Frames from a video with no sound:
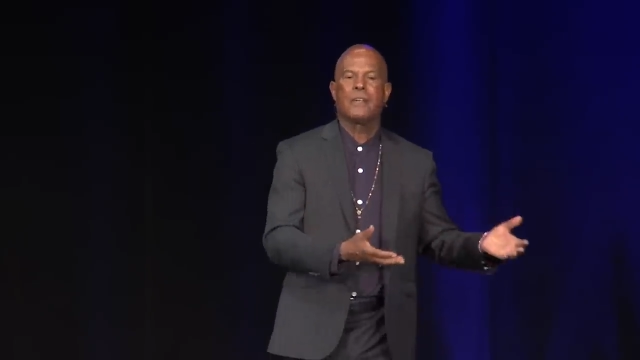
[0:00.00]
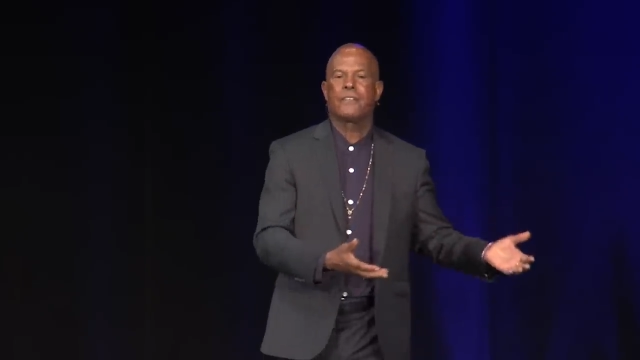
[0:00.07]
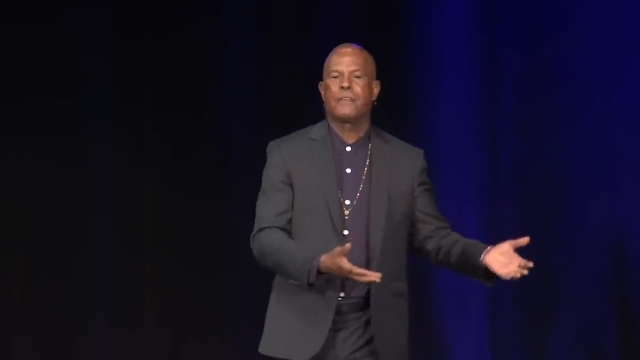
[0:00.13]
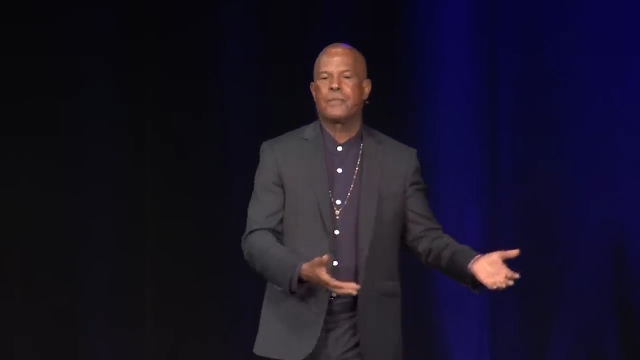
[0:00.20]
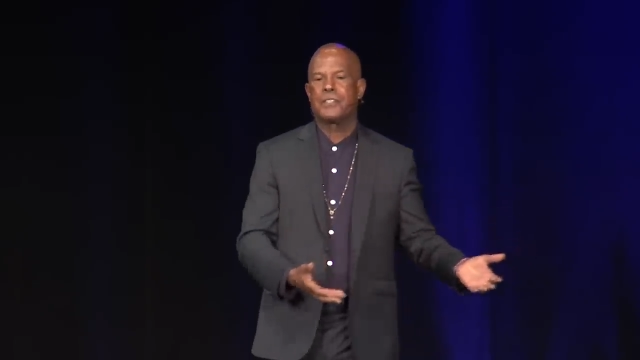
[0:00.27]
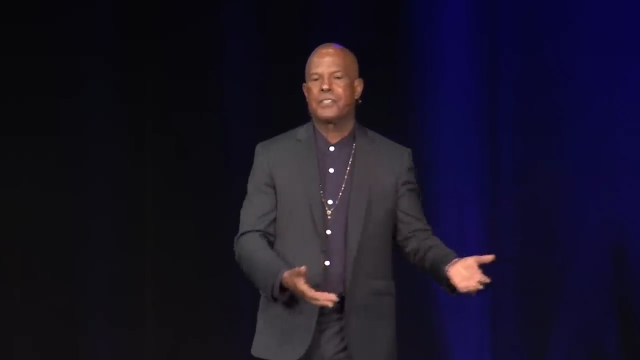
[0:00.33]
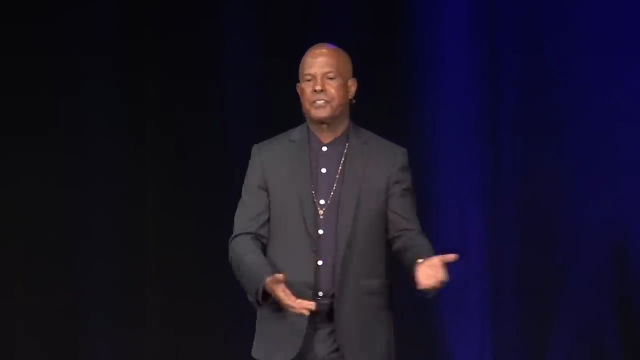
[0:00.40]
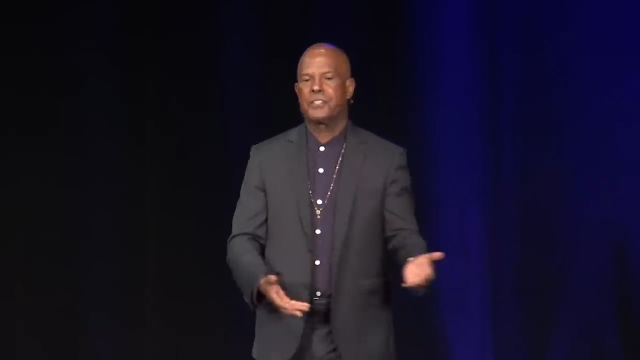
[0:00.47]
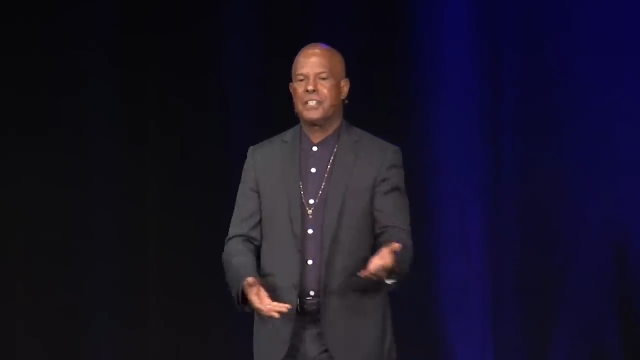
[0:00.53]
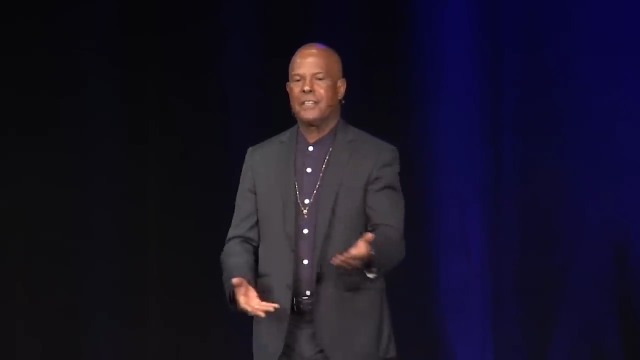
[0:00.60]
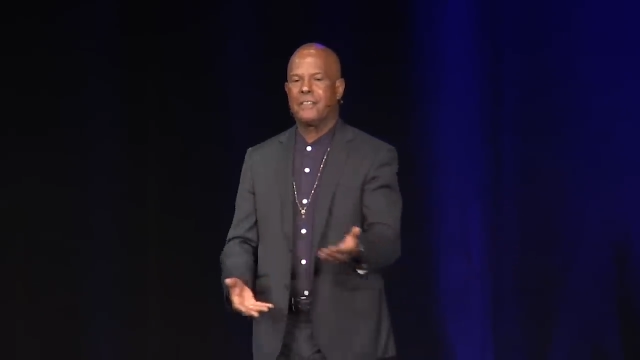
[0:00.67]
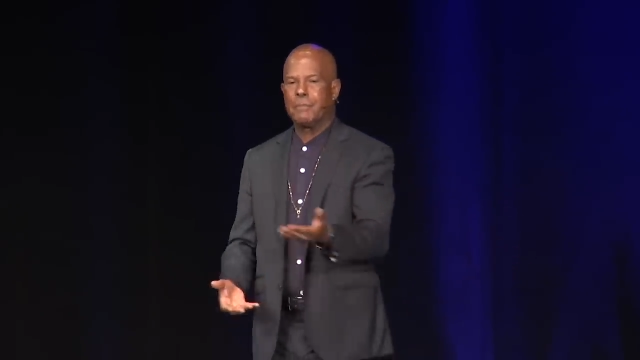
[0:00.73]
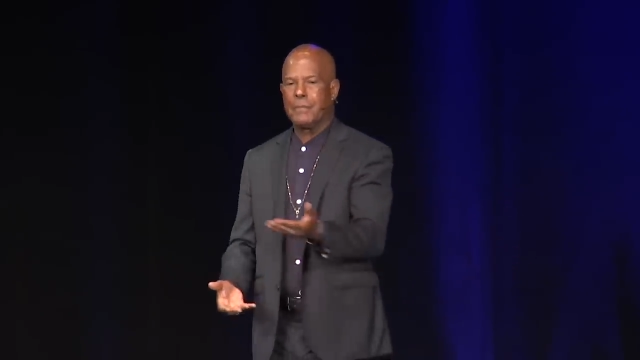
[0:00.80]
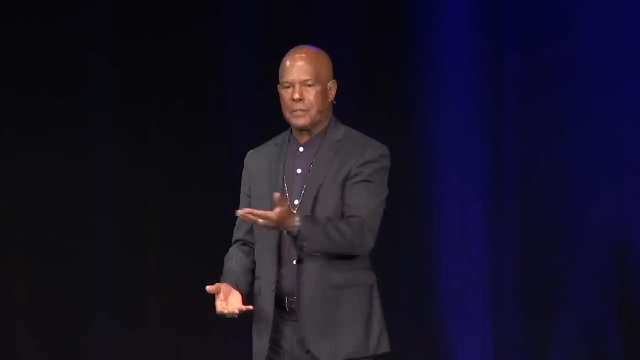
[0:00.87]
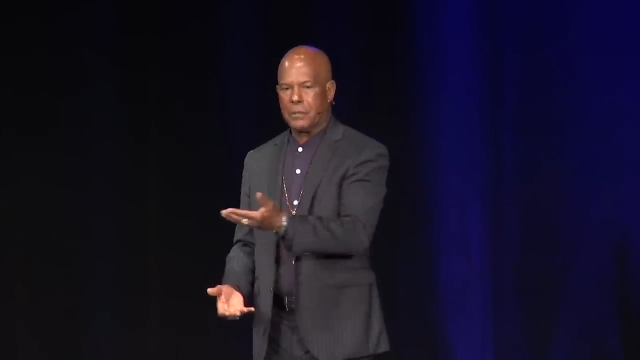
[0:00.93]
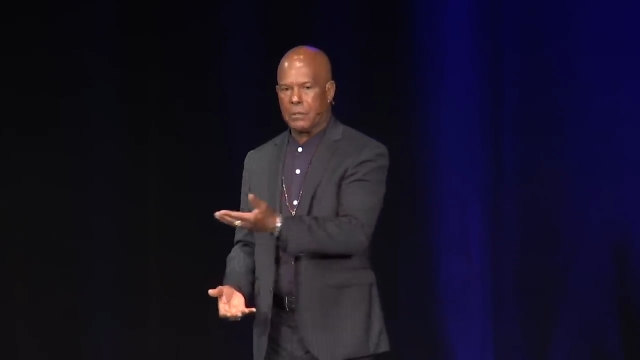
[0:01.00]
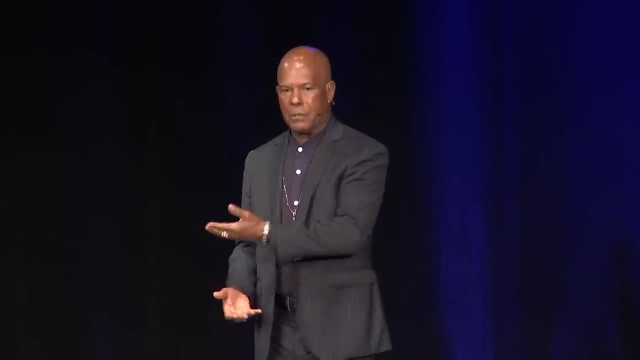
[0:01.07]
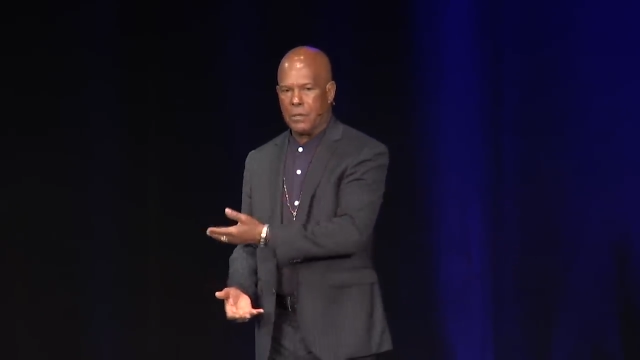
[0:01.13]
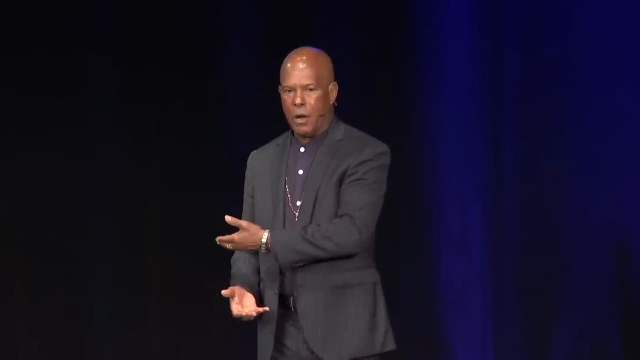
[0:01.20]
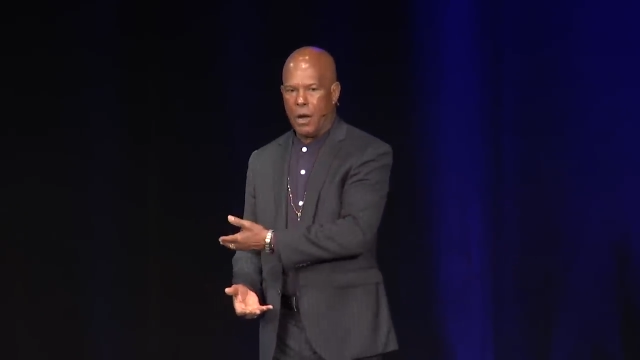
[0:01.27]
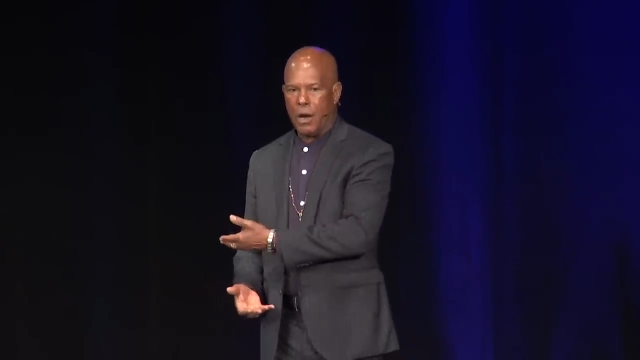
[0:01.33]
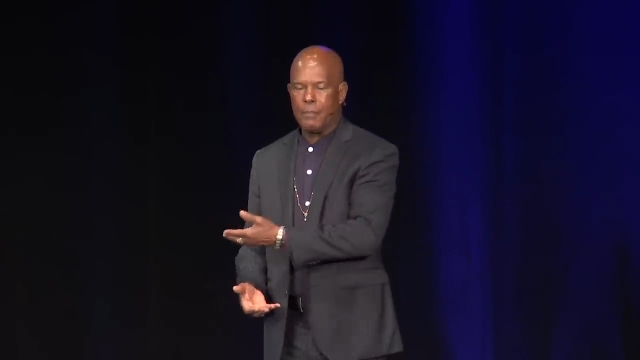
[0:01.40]
from the sea of mental
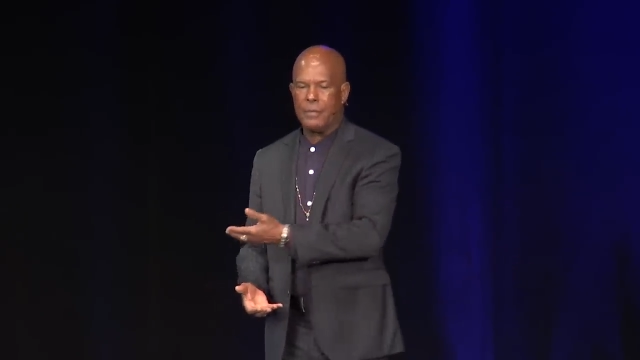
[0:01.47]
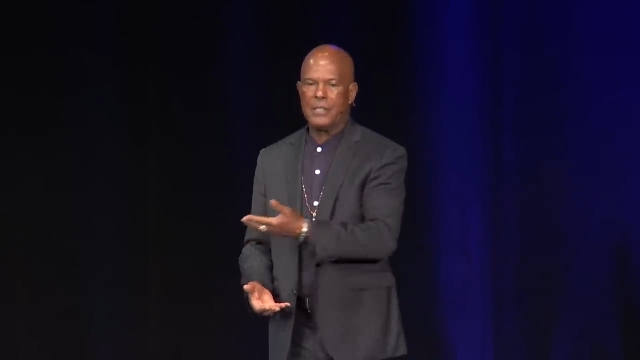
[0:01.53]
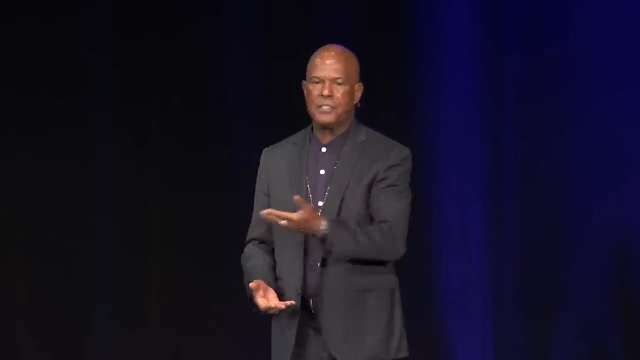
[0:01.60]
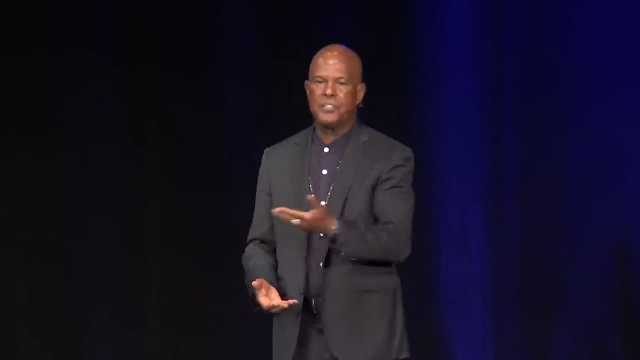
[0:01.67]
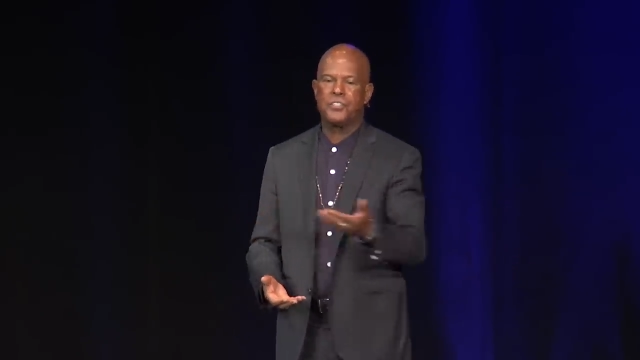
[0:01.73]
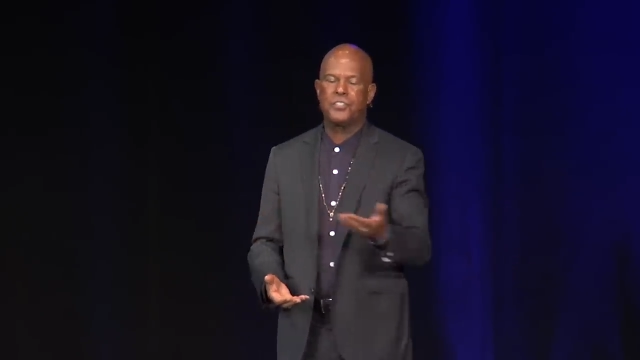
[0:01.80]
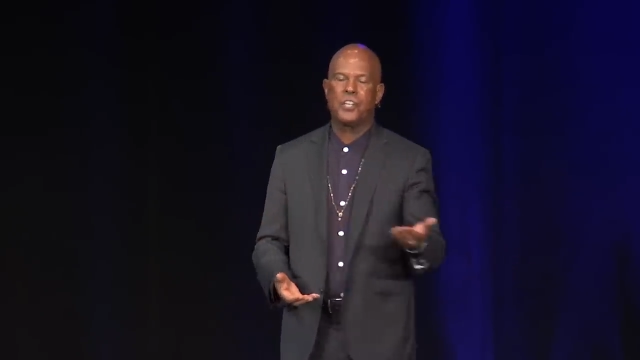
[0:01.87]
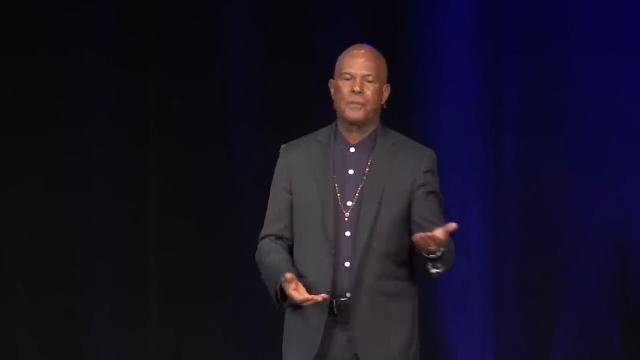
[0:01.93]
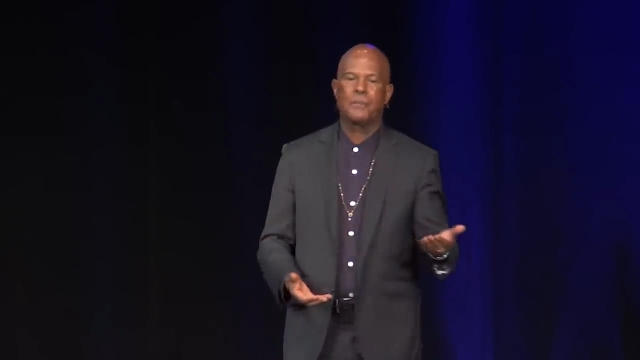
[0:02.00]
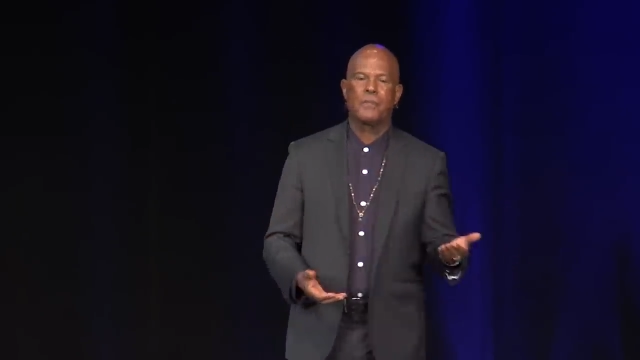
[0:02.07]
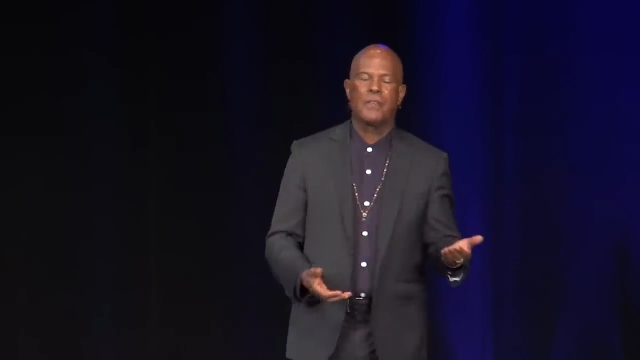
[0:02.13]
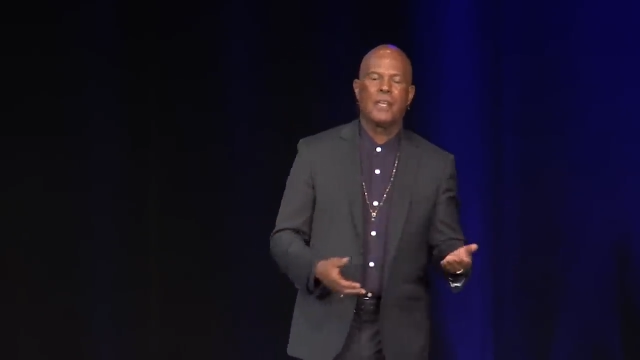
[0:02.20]
garbage